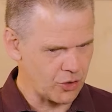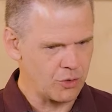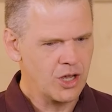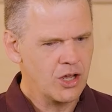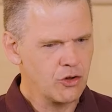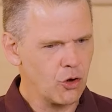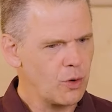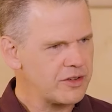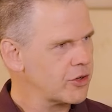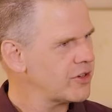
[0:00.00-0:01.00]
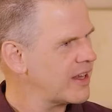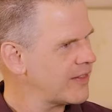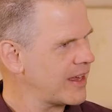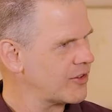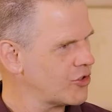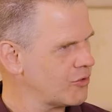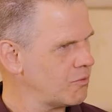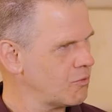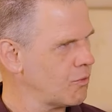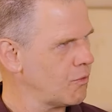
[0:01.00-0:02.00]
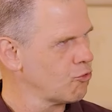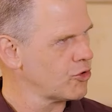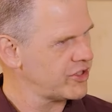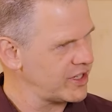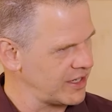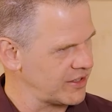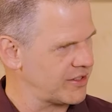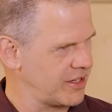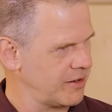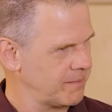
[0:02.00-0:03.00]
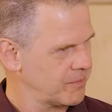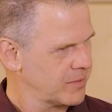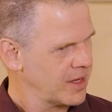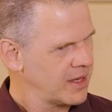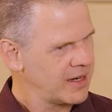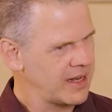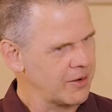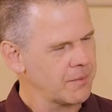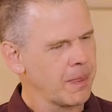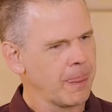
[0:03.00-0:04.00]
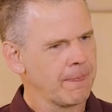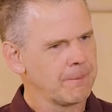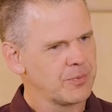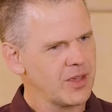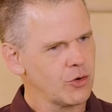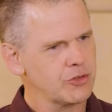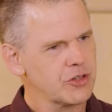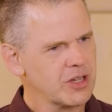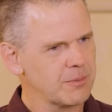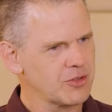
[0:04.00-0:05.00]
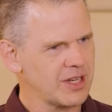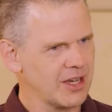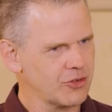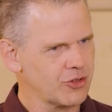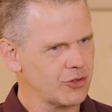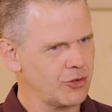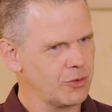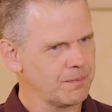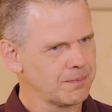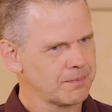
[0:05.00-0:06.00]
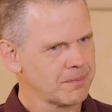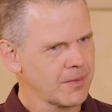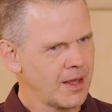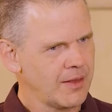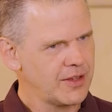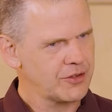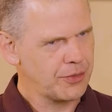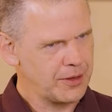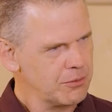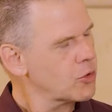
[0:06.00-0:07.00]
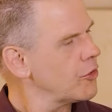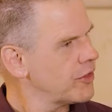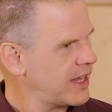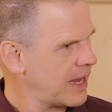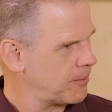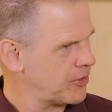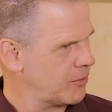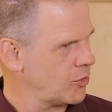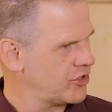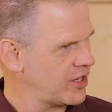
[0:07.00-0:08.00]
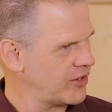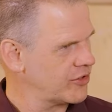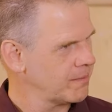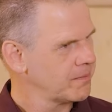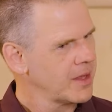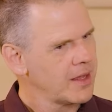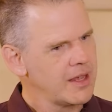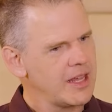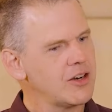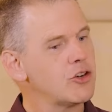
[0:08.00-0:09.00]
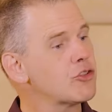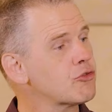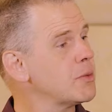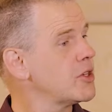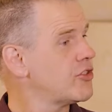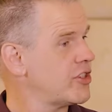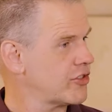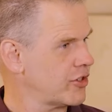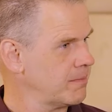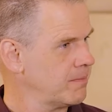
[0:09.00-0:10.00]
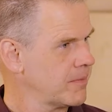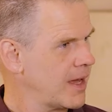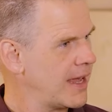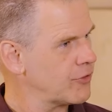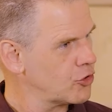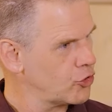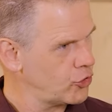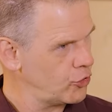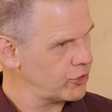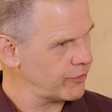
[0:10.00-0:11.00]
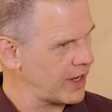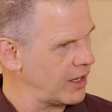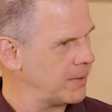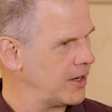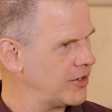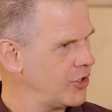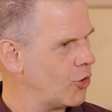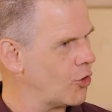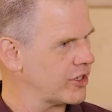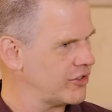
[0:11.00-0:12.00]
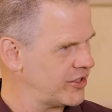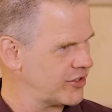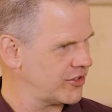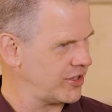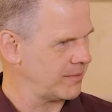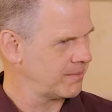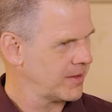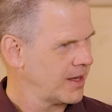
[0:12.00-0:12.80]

So you're always going to get that resiliency. Now, it also comes down to, there's a theorem called the CAP theorem, which says in a distributed system, and choose availability or consistency.